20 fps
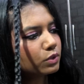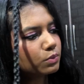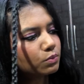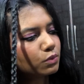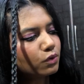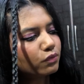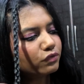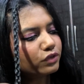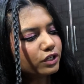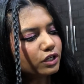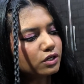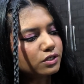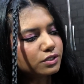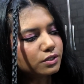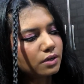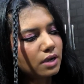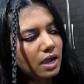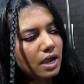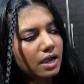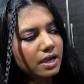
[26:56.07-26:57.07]
more videos, you
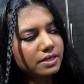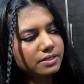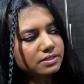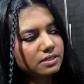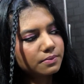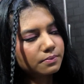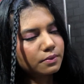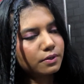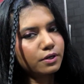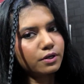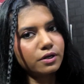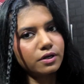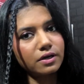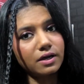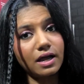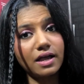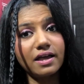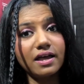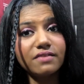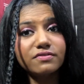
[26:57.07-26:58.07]
guys.
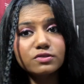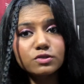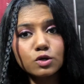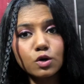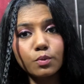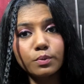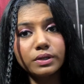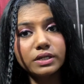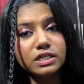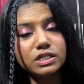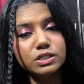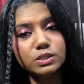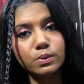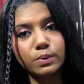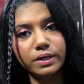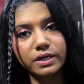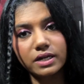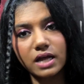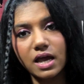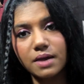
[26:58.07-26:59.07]
I have so many
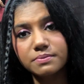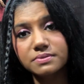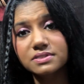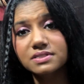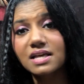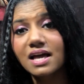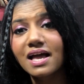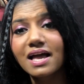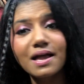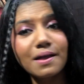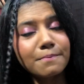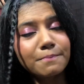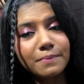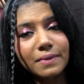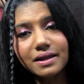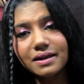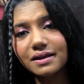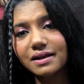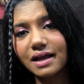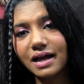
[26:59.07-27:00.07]
story times.
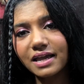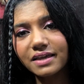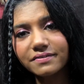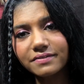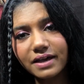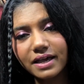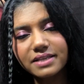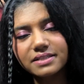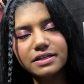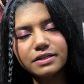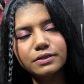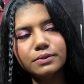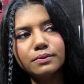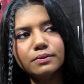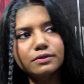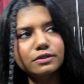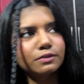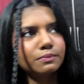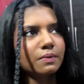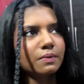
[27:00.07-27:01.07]
My life, as I told in my